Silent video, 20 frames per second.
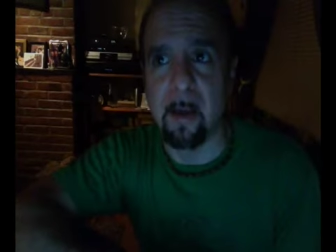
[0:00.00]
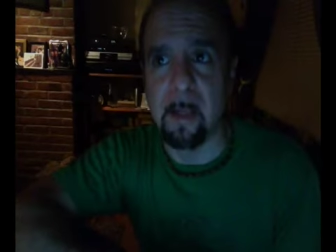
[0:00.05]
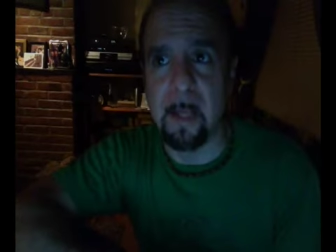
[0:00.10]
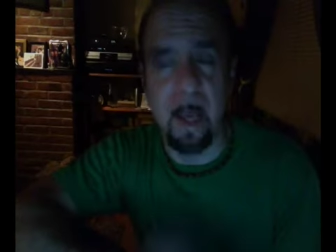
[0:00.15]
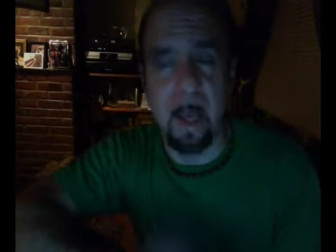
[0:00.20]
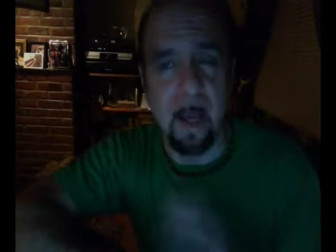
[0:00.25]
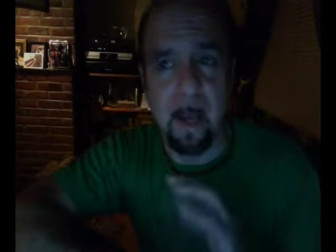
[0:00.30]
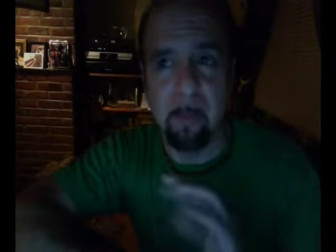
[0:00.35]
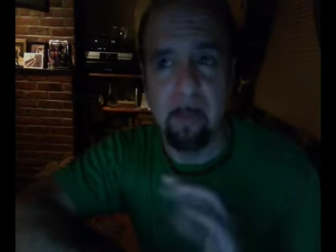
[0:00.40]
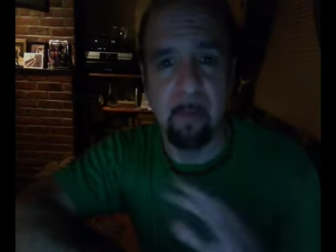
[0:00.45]

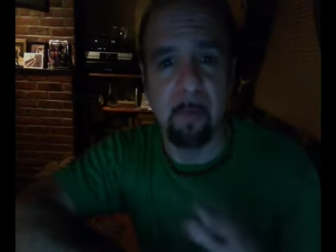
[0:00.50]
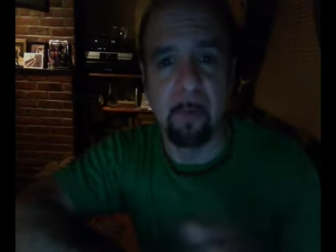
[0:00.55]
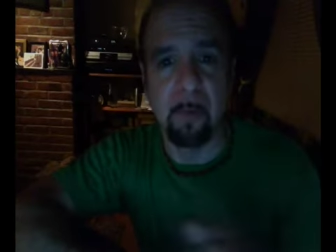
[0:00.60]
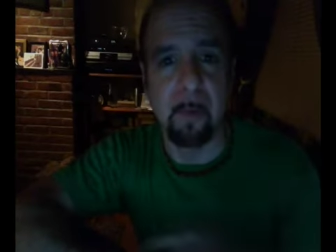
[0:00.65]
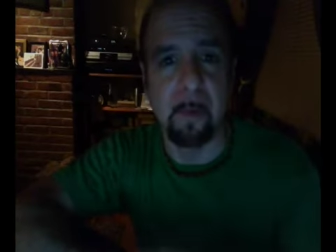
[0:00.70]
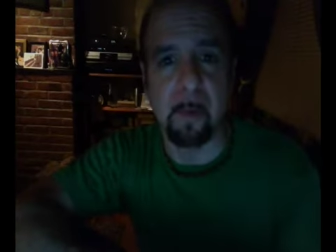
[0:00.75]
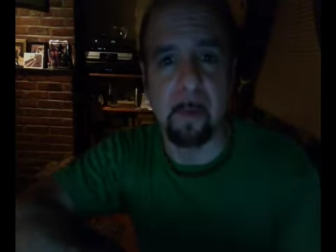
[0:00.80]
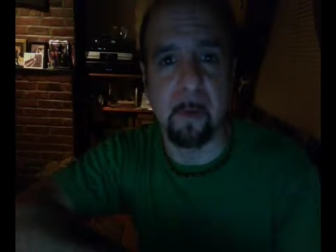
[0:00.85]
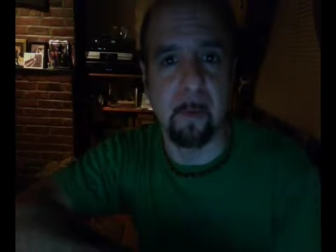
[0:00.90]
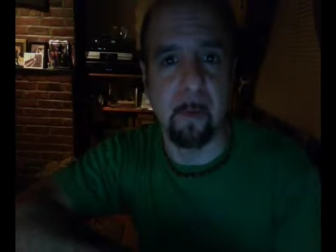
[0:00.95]
yeah,
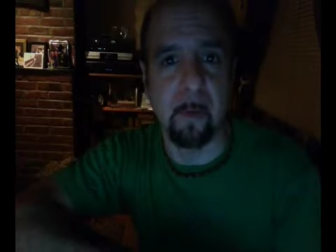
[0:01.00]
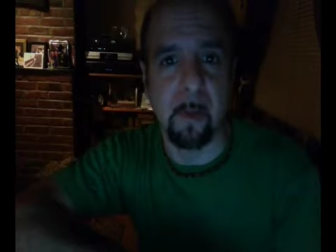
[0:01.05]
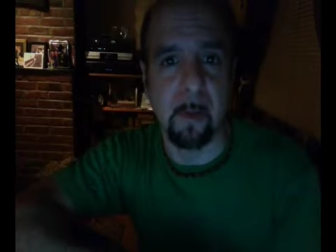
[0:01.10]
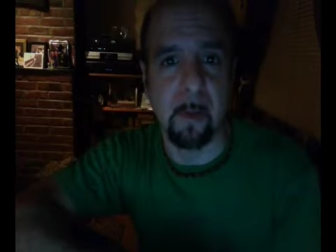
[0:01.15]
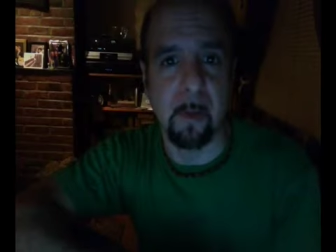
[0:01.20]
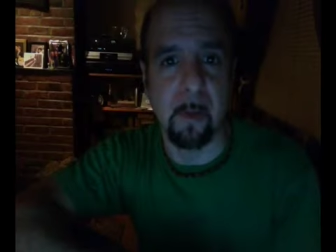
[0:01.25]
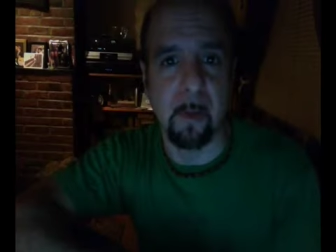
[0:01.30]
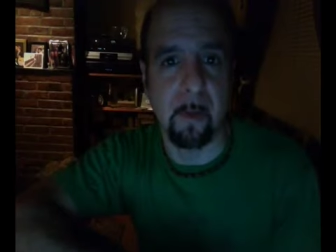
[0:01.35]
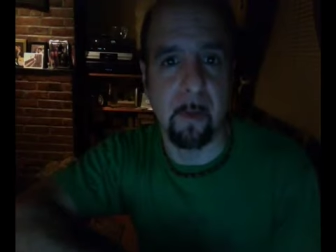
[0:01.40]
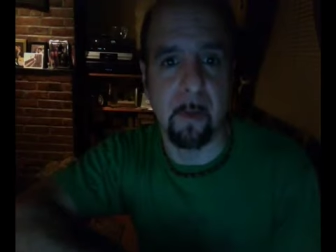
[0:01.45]
absolutely,
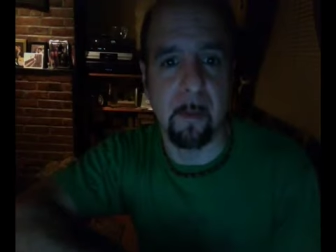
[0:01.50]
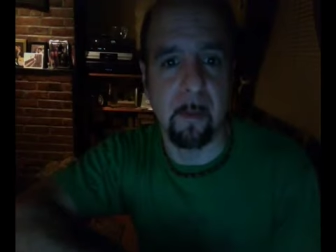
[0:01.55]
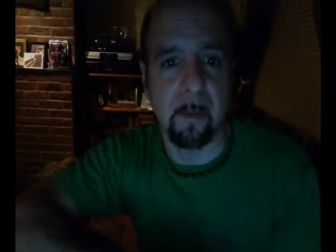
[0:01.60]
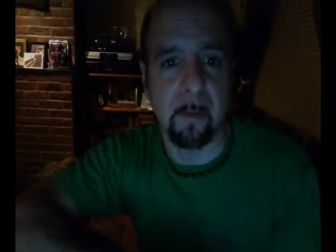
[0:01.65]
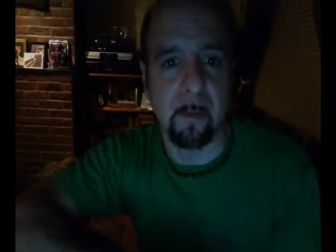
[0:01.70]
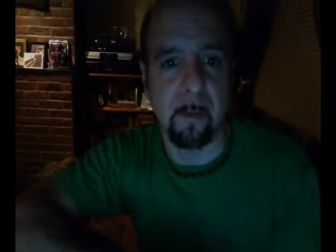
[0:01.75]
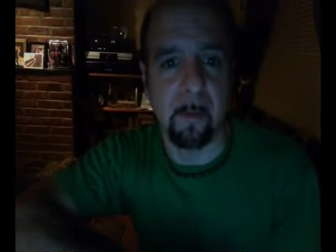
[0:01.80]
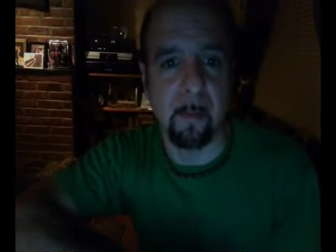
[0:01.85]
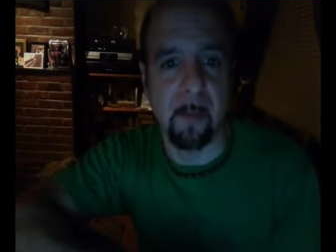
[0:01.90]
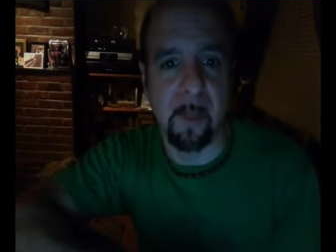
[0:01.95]

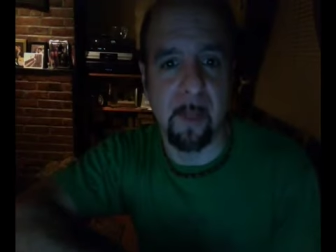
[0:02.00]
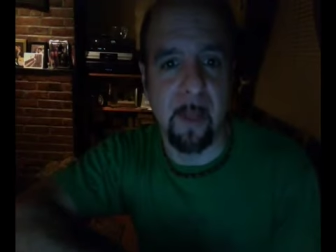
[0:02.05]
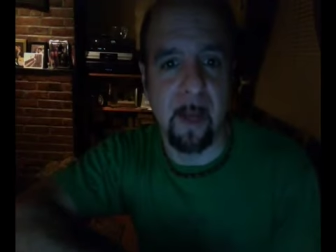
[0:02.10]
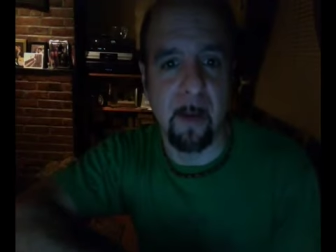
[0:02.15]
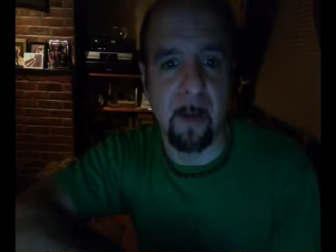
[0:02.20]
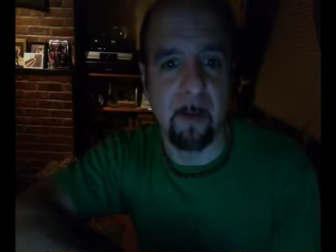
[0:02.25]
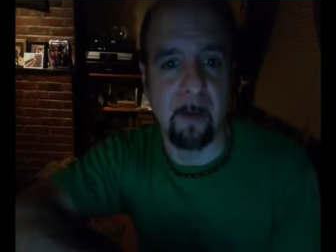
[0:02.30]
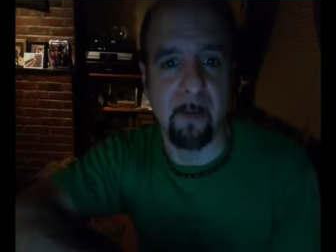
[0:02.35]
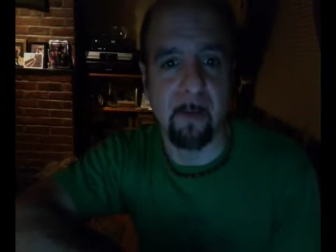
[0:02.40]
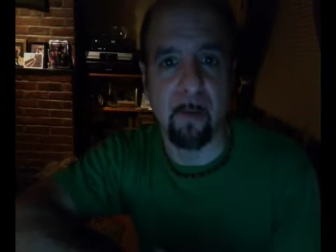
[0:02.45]
my
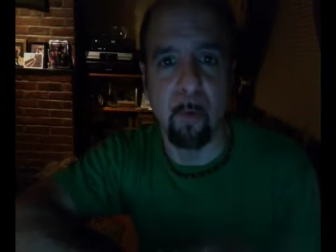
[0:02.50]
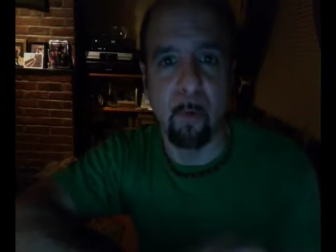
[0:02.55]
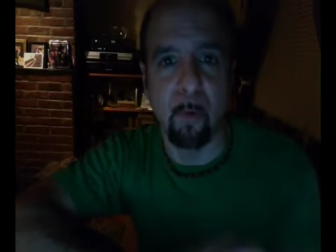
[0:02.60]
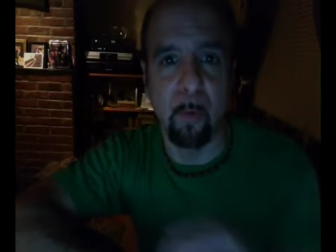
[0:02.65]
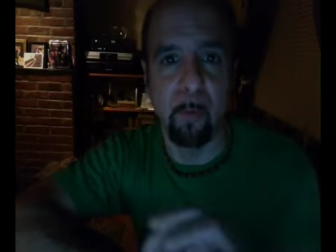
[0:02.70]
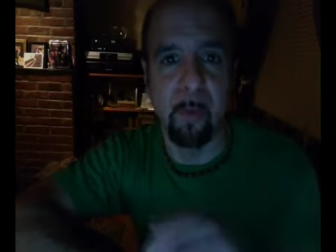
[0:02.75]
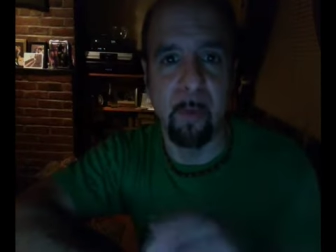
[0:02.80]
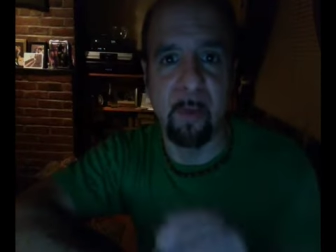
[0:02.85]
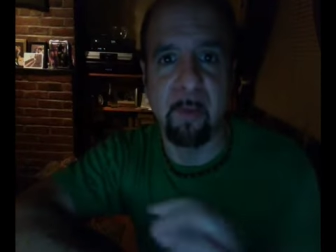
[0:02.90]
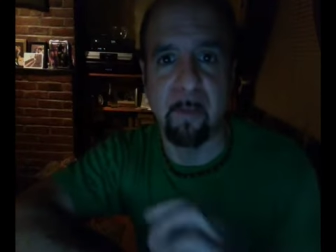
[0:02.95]
characters are
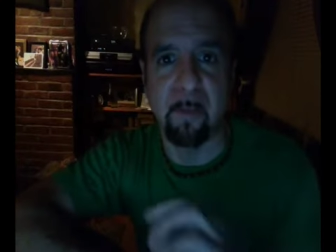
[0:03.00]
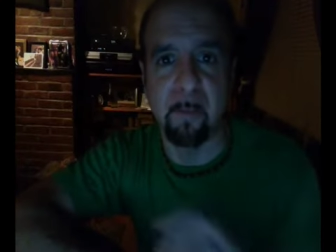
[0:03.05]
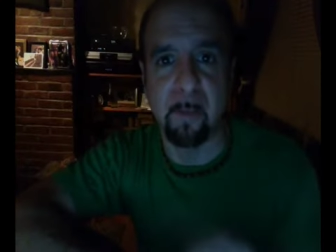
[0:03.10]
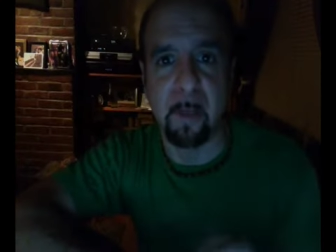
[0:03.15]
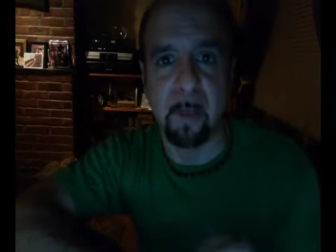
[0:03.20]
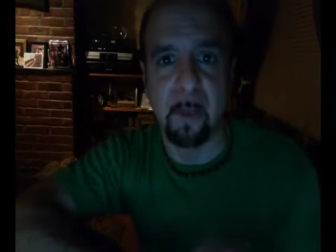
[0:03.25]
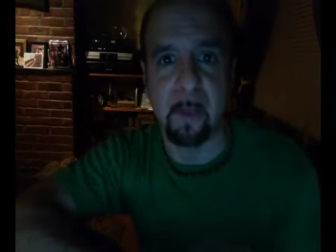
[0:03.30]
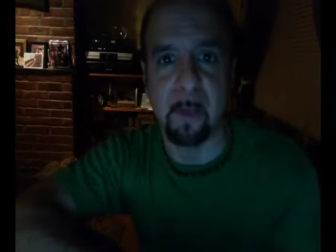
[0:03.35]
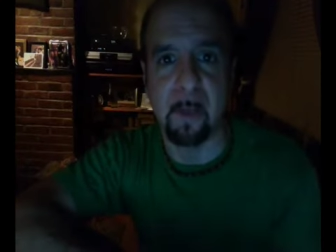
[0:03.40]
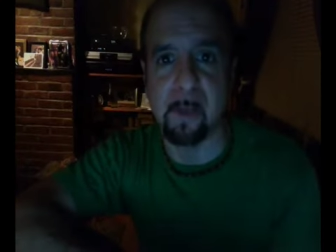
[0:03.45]
all bits of
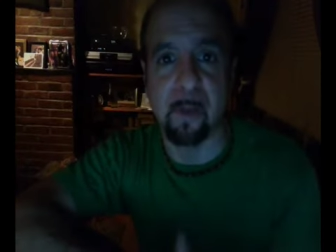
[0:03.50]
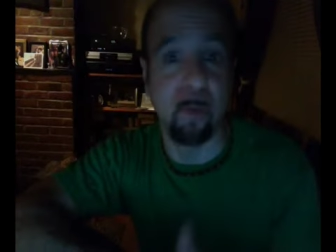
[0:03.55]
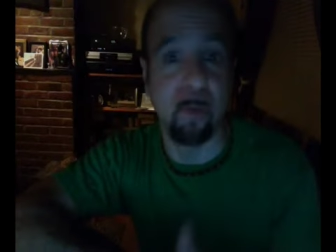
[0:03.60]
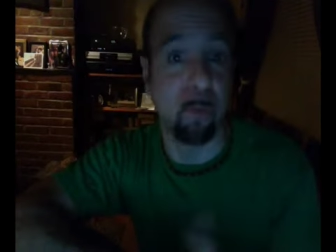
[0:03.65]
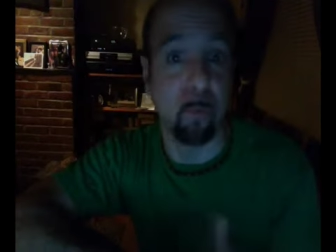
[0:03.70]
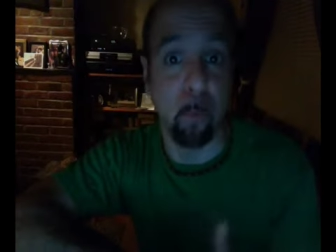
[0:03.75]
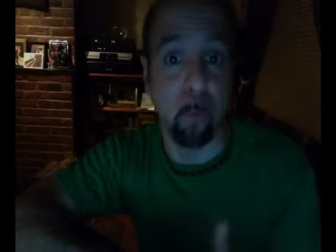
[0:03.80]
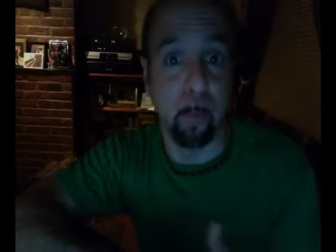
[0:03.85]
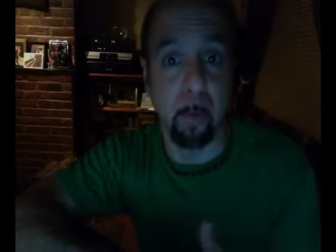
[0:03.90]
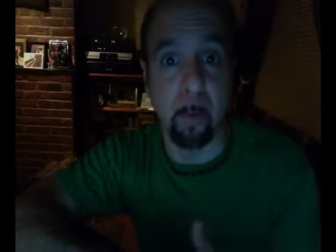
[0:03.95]
me, not
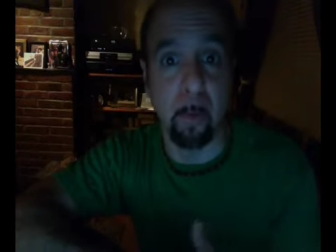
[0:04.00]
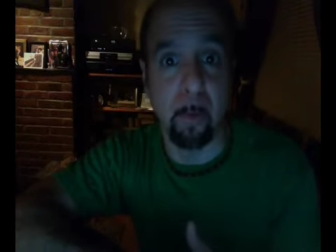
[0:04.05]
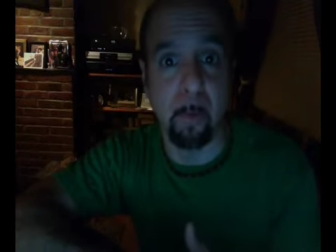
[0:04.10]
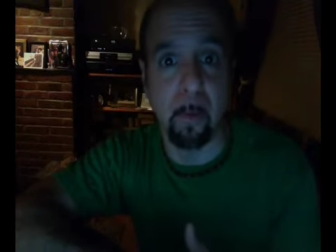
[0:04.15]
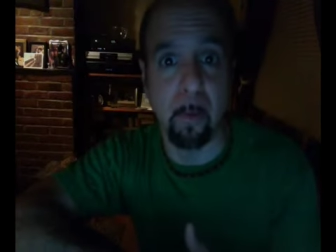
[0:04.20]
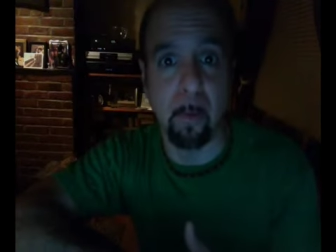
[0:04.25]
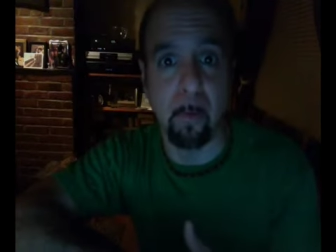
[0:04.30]
just Rupert,